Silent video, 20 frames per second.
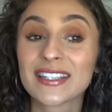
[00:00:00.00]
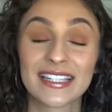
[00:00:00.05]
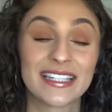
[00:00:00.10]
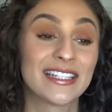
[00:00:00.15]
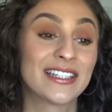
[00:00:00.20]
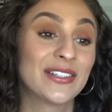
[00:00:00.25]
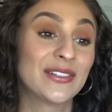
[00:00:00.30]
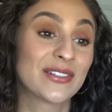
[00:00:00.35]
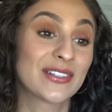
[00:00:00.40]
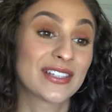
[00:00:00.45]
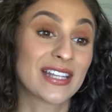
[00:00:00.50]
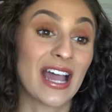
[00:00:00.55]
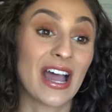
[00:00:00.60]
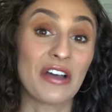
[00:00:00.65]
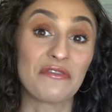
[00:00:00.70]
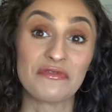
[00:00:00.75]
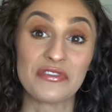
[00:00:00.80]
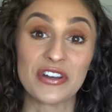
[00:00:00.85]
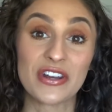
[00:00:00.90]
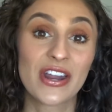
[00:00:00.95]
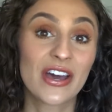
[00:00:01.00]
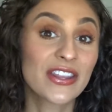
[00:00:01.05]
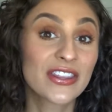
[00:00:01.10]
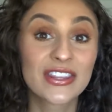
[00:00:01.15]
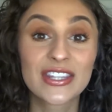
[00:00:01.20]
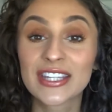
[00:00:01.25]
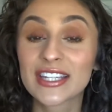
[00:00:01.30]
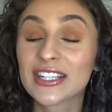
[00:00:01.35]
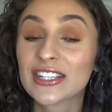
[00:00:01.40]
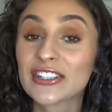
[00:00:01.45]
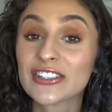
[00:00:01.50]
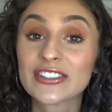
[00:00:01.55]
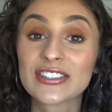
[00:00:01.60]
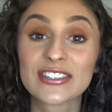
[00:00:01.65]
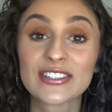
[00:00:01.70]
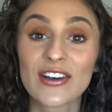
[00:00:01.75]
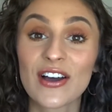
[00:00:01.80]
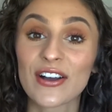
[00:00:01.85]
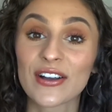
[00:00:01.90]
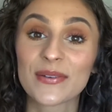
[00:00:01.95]
like you just have nothing good
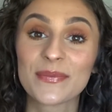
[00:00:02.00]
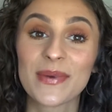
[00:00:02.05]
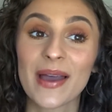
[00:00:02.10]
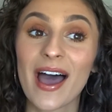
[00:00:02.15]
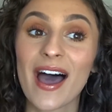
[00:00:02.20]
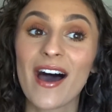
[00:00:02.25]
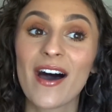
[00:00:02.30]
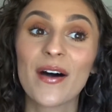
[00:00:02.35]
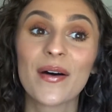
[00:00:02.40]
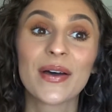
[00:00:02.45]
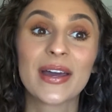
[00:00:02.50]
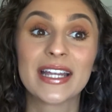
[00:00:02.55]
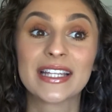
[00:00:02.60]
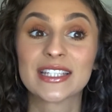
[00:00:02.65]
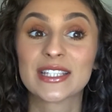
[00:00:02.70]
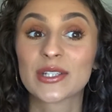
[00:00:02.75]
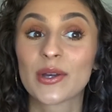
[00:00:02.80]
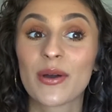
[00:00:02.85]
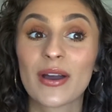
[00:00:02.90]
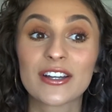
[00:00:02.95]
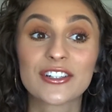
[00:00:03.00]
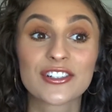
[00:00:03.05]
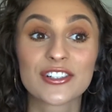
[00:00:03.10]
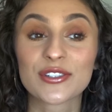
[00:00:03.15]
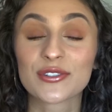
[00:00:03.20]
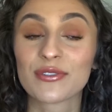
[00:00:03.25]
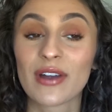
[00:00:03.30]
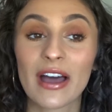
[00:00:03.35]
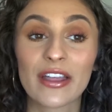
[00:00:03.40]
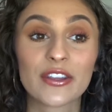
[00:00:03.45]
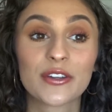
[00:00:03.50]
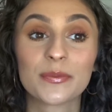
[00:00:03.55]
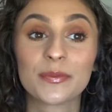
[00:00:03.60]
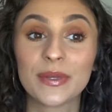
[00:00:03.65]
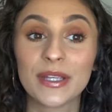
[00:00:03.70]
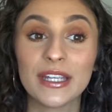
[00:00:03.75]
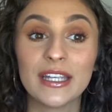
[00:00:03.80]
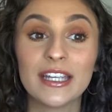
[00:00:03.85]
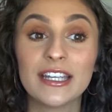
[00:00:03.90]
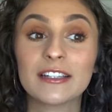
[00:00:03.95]
to talk about, and so I'd just rather
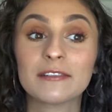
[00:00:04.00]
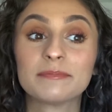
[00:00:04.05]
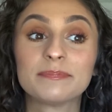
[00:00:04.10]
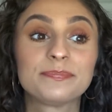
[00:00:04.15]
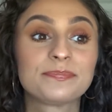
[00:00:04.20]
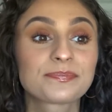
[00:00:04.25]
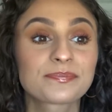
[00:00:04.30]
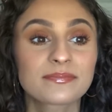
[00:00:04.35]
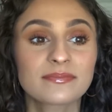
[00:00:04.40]
be